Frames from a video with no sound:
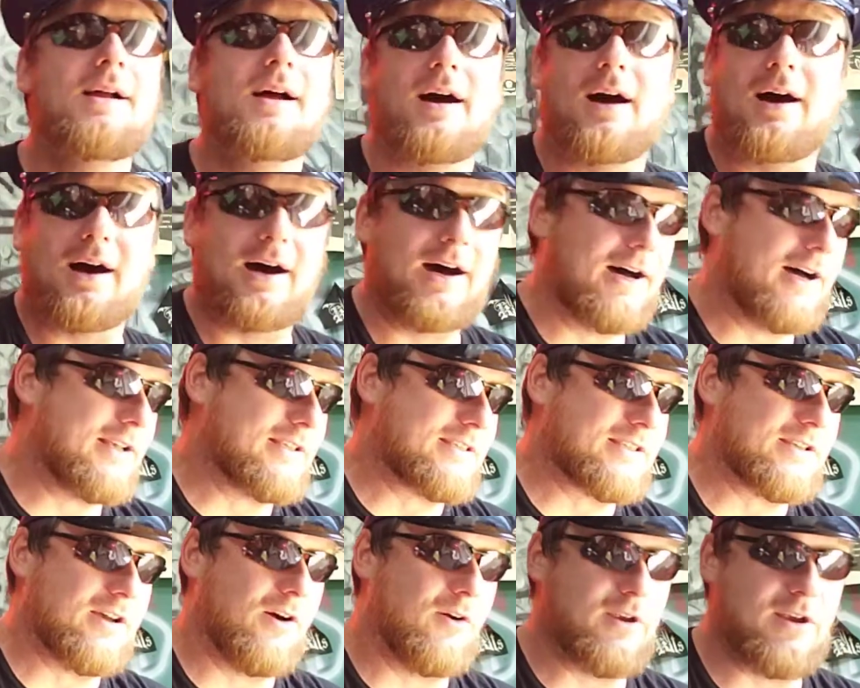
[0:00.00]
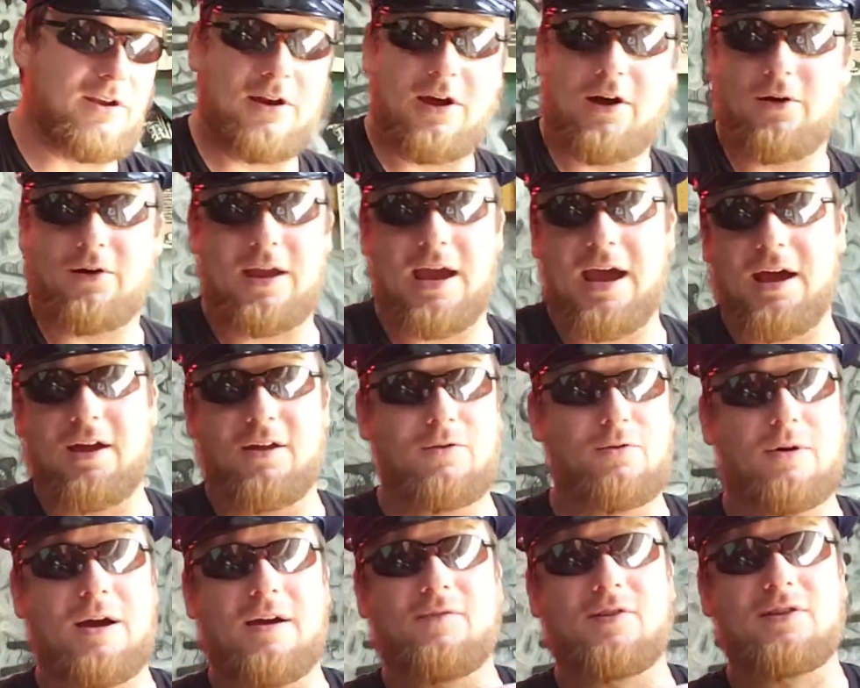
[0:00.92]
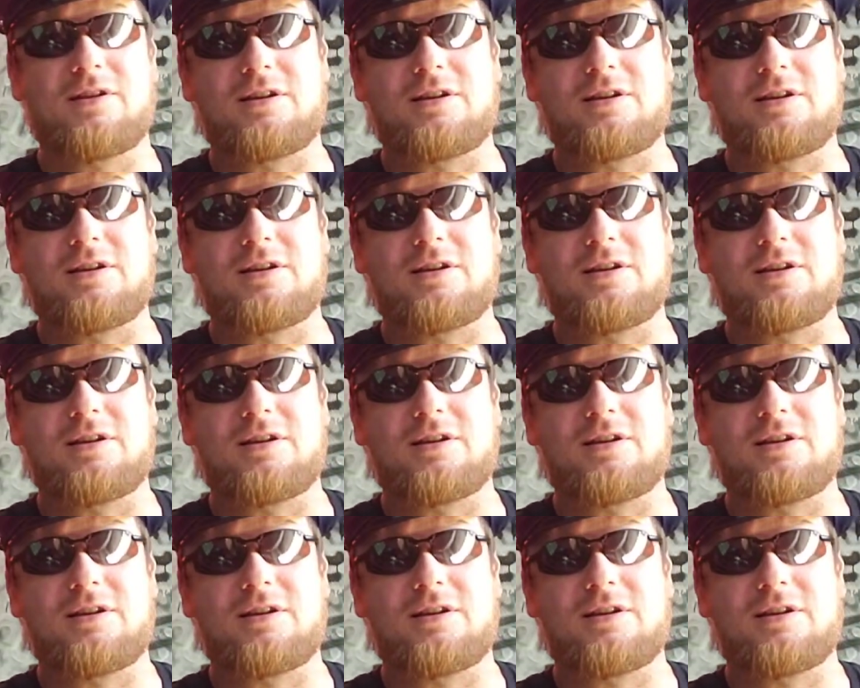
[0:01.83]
Uh, so you know, yeah, whoever